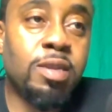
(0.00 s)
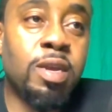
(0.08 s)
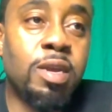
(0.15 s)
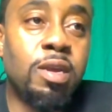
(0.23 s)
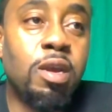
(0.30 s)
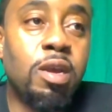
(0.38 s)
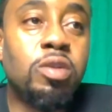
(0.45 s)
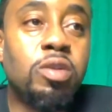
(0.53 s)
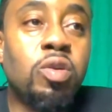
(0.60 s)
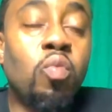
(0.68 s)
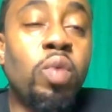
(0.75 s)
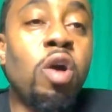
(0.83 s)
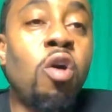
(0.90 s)
it. So
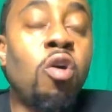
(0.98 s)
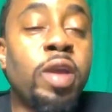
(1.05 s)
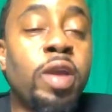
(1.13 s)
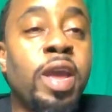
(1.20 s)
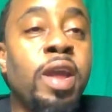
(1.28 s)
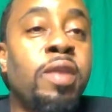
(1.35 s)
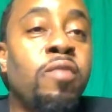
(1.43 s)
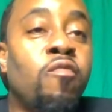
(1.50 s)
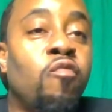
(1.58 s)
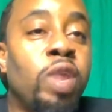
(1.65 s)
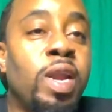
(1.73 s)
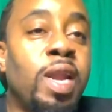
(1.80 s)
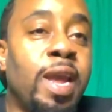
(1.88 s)
we all can
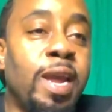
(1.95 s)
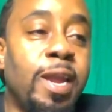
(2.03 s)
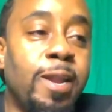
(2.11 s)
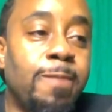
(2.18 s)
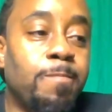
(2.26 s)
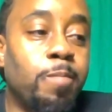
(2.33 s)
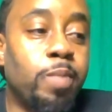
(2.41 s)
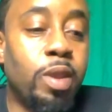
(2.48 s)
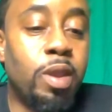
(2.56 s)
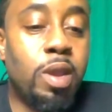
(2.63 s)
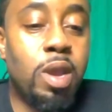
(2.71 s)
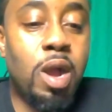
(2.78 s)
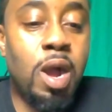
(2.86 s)
relate.
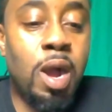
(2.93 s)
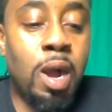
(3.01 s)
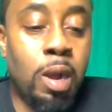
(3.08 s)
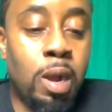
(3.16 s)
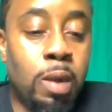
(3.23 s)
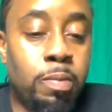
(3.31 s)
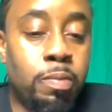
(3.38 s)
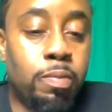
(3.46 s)
Um,